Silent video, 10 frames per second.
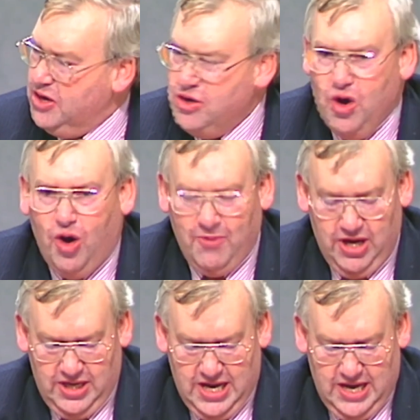
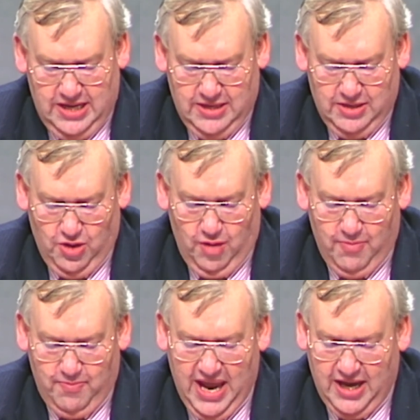Norman, uh,
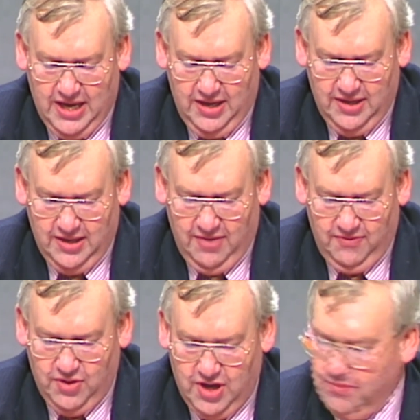Norman Baker, if
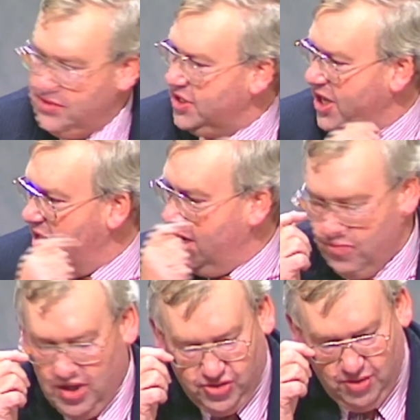you'd come to the uh,
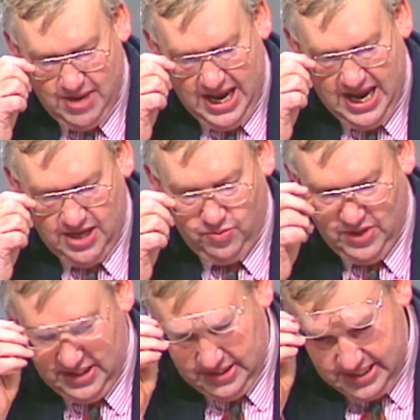rostrum and
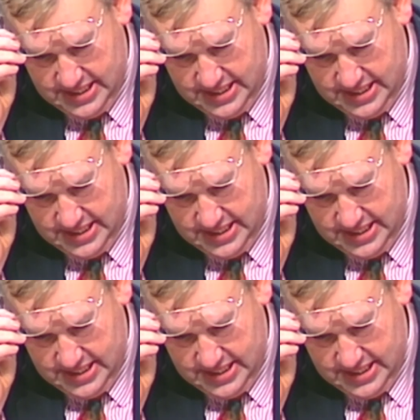we'll